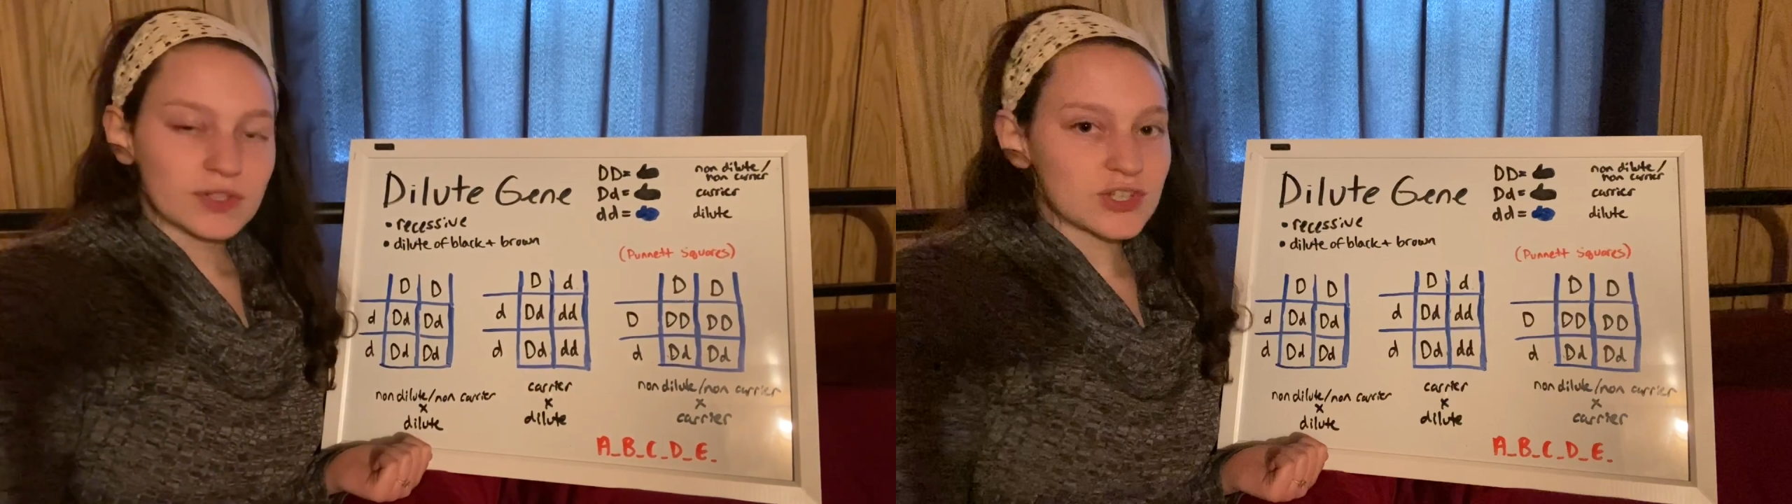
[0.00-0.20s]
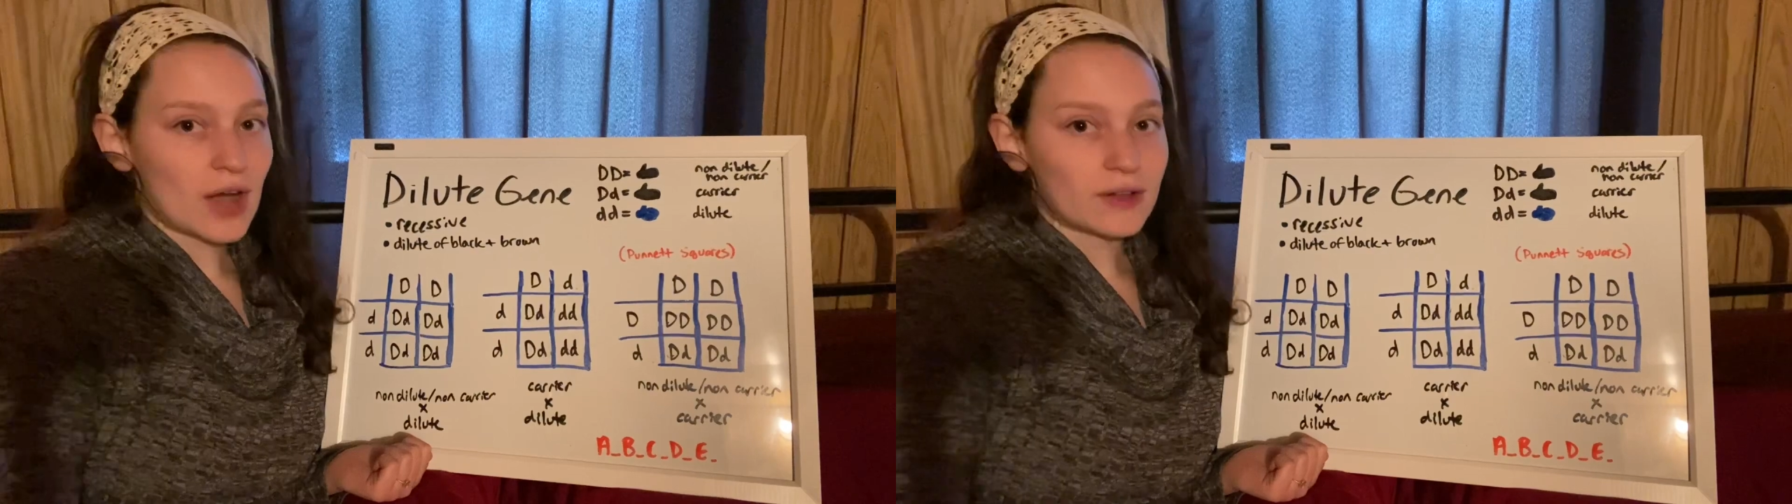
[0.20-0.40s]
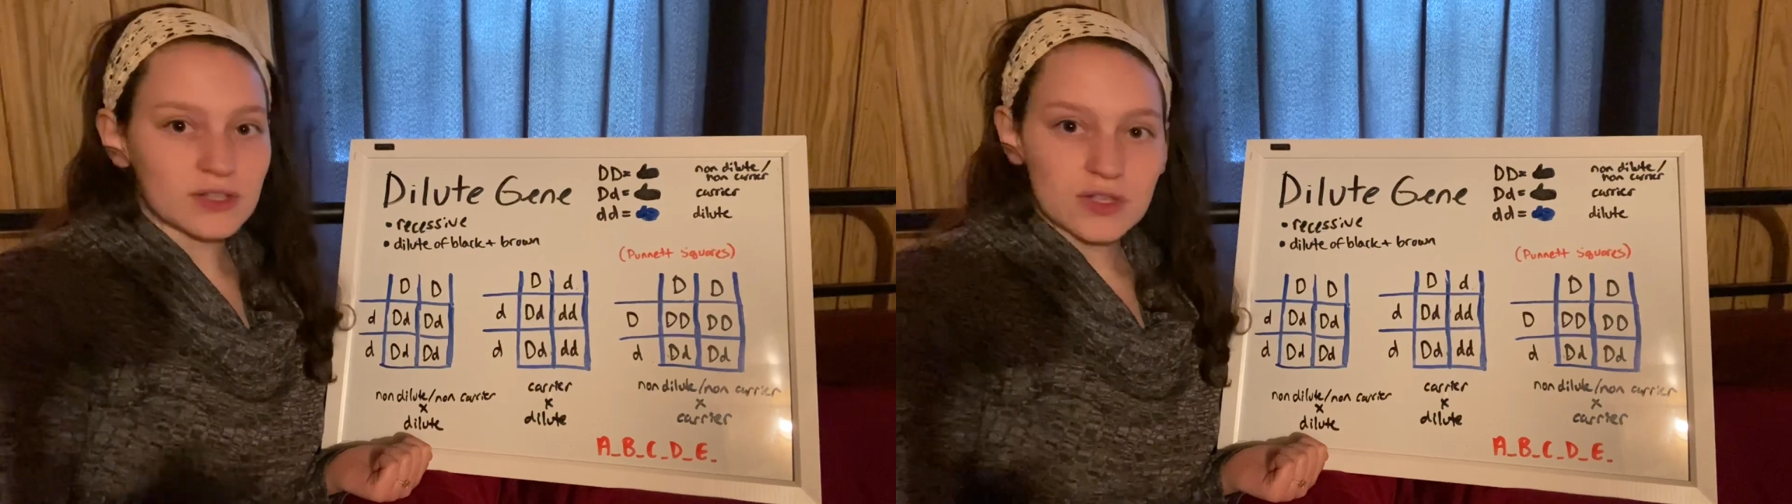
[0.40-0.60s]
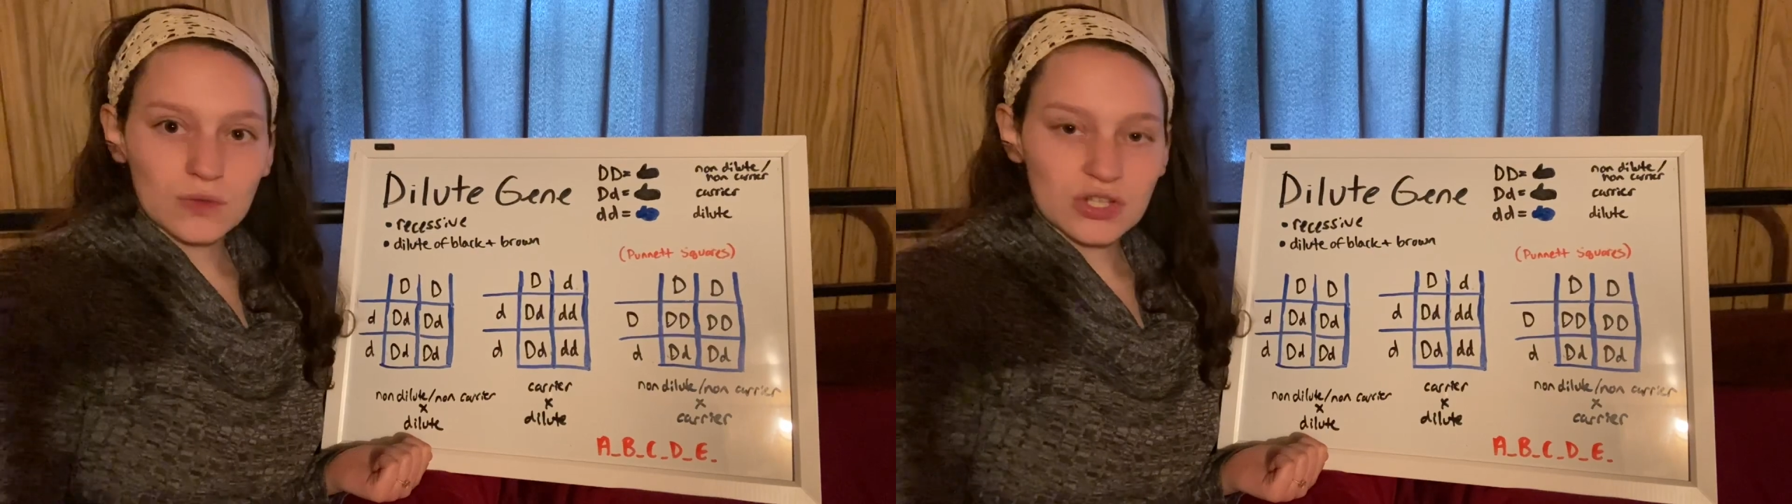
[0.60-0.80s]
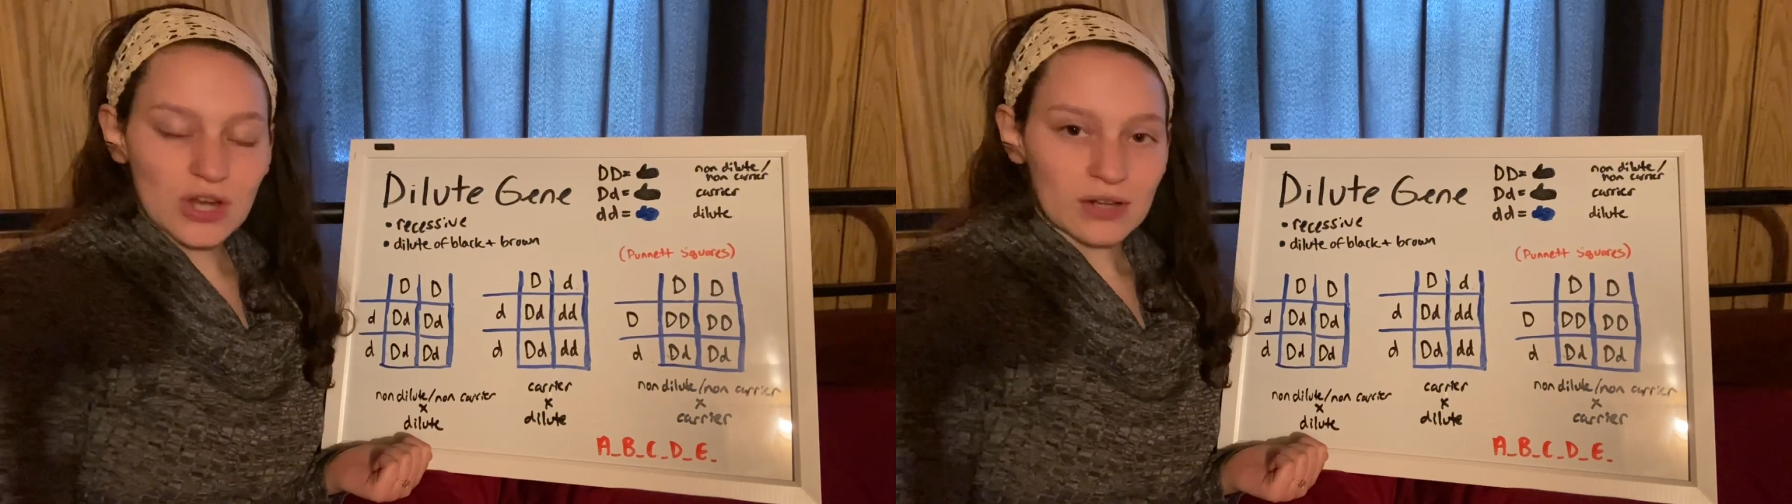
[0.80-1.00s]
chocolate to a
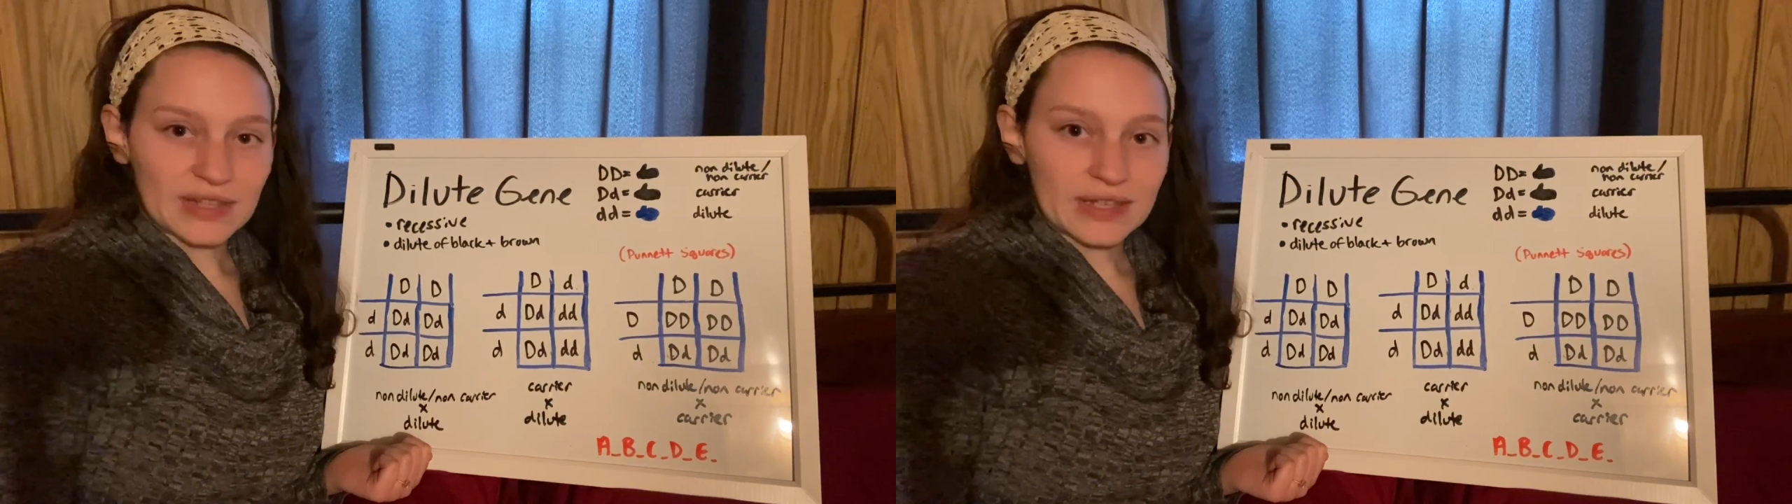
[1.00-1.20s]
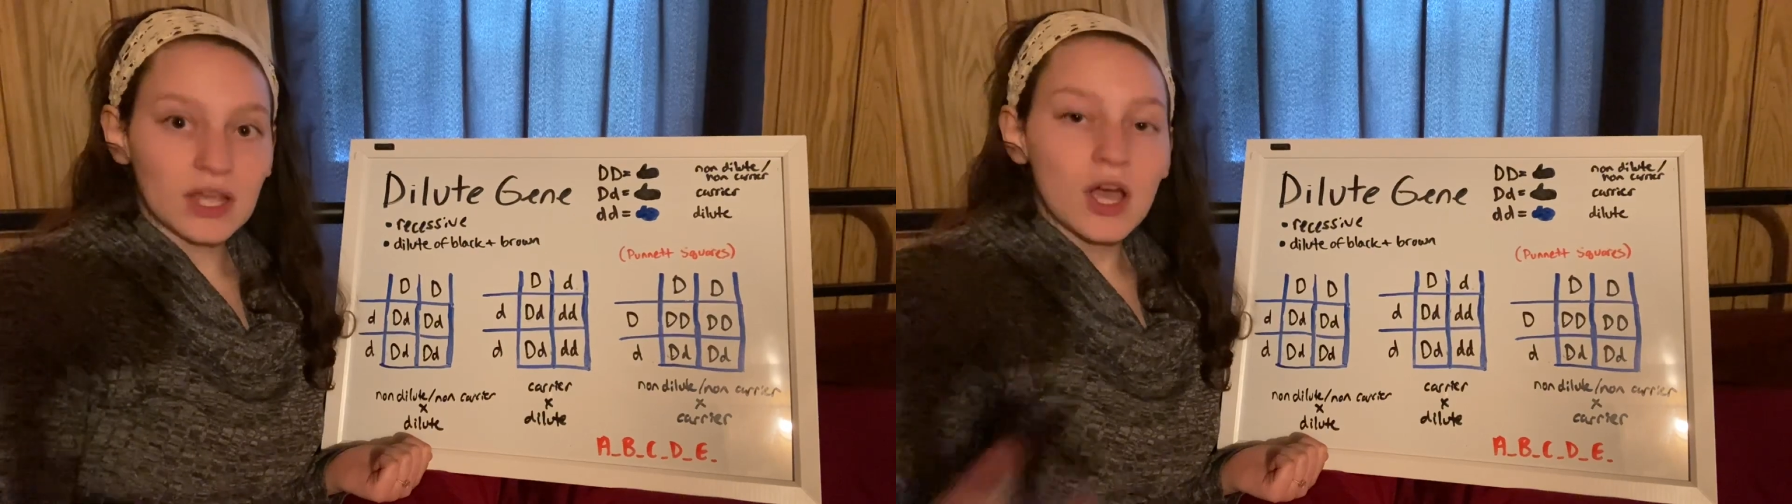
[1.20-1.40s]
chocolate,